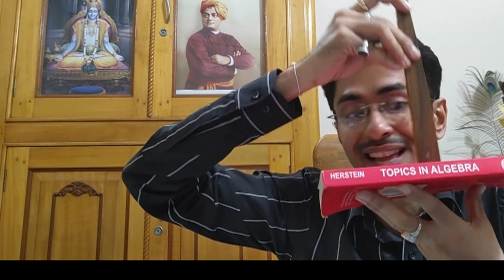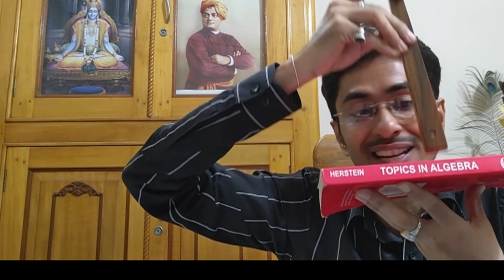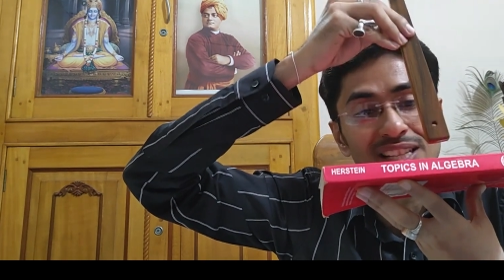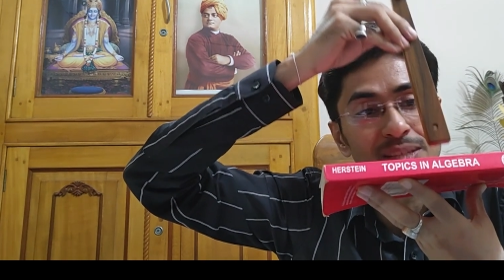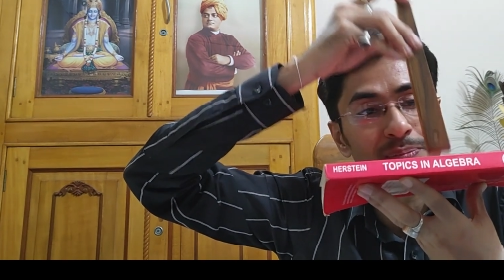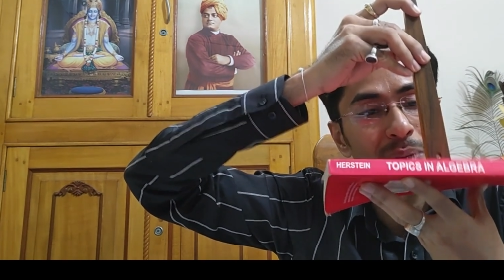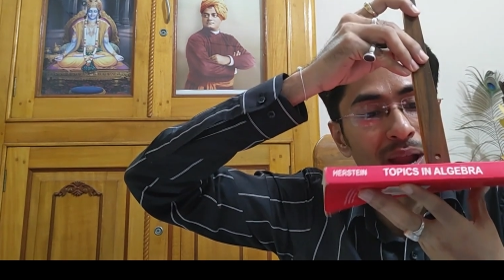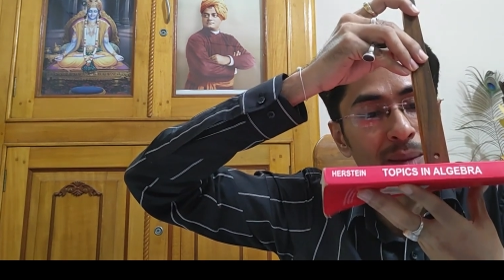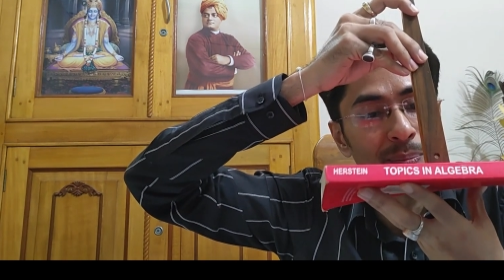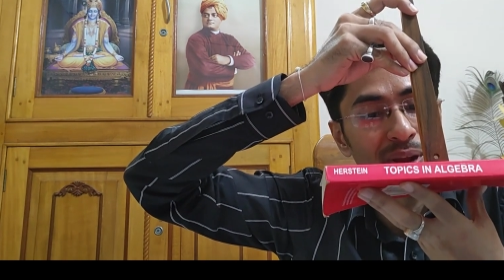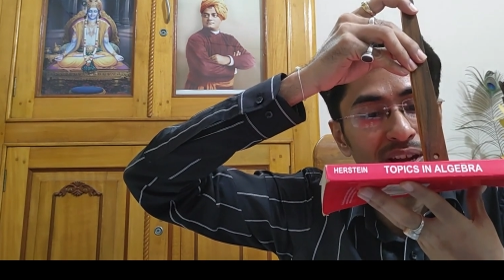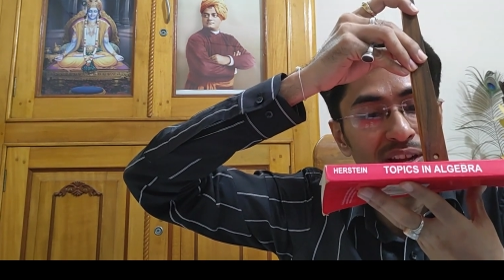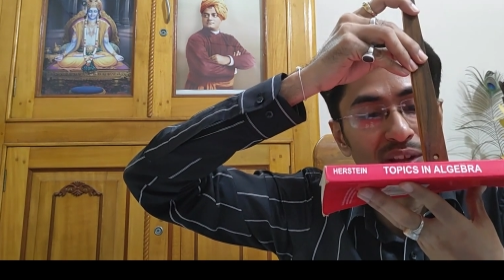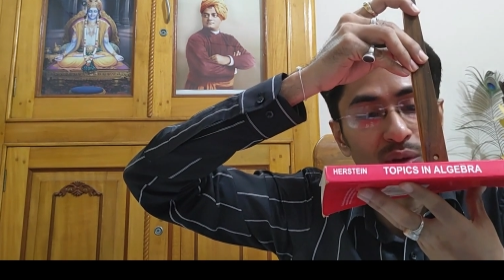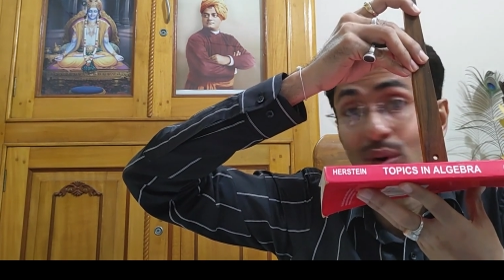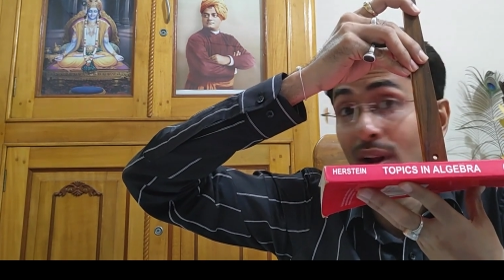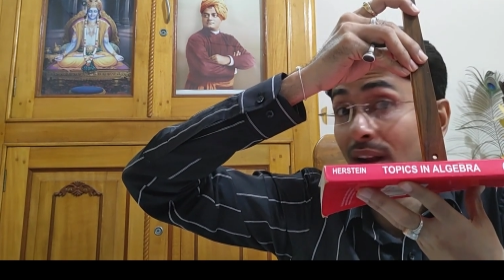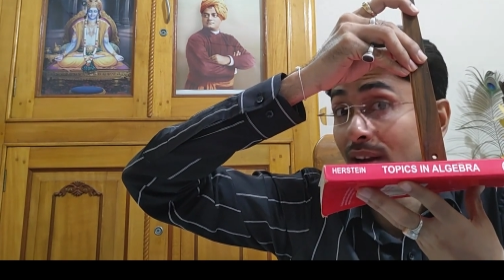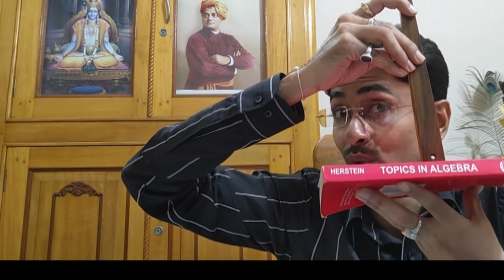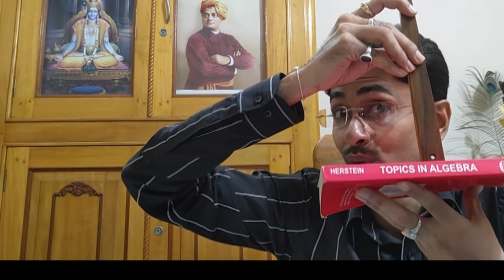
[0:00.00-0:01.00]
that is
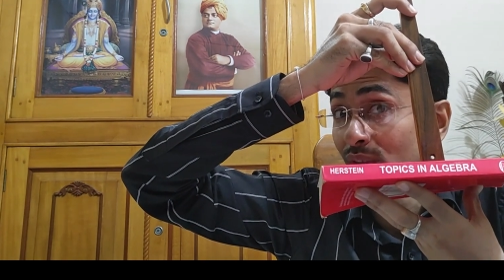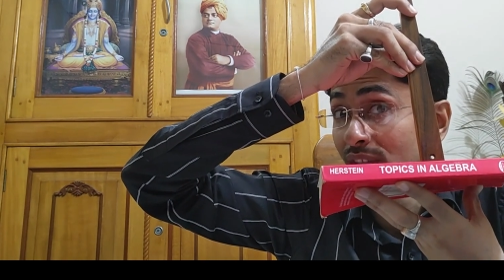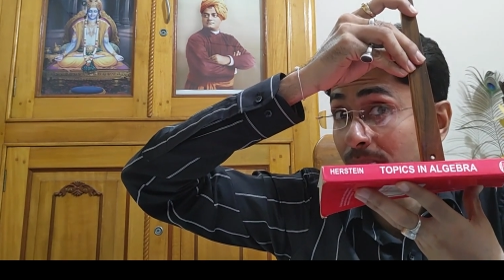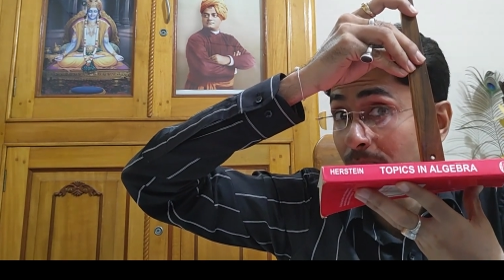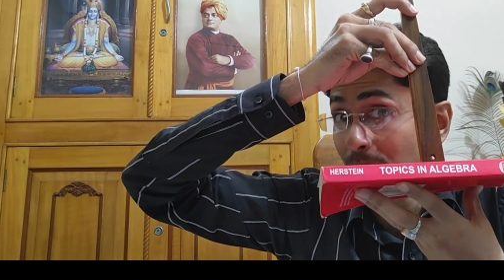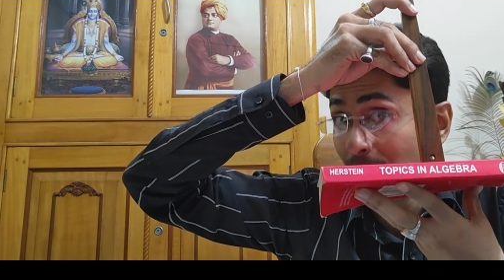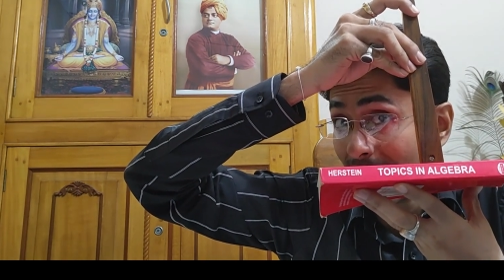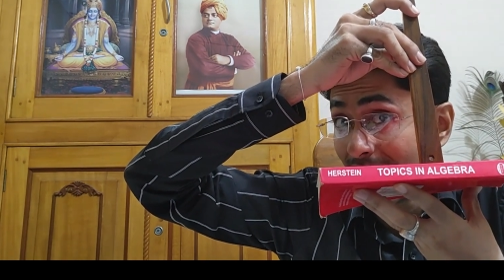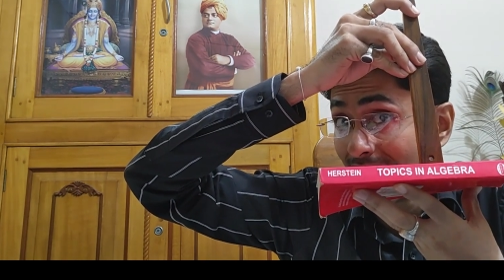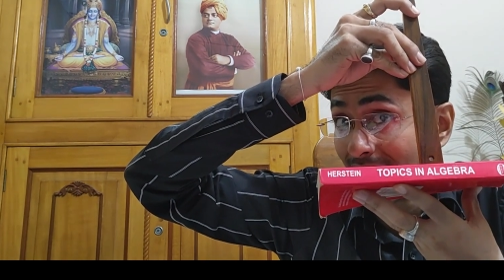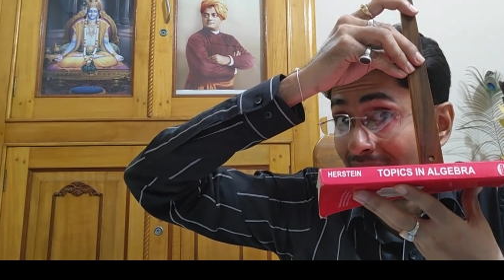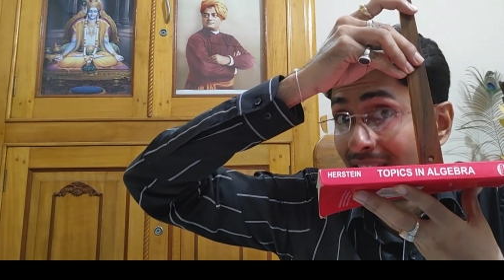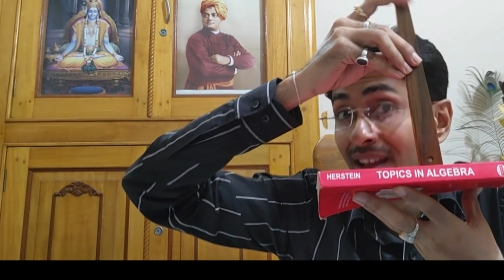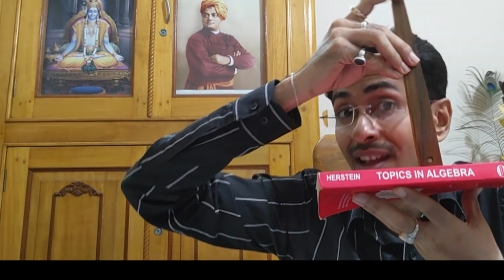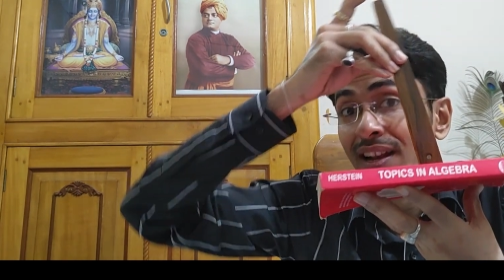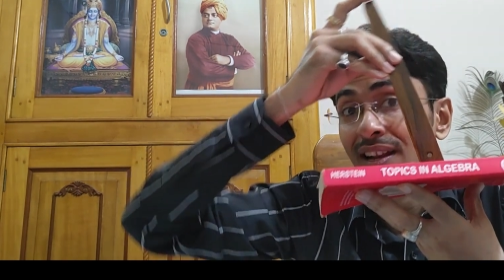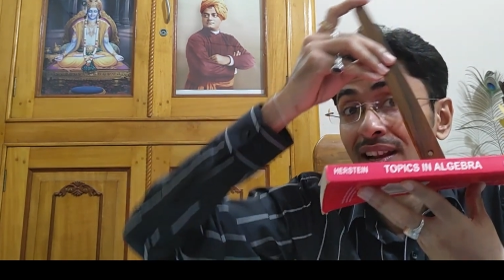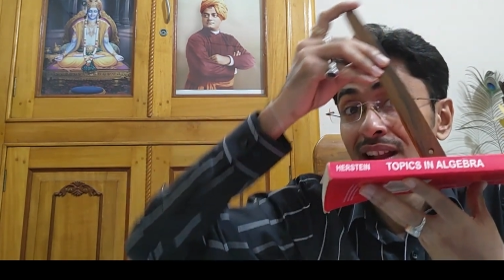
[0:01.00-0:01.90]
perpendicular to this plane.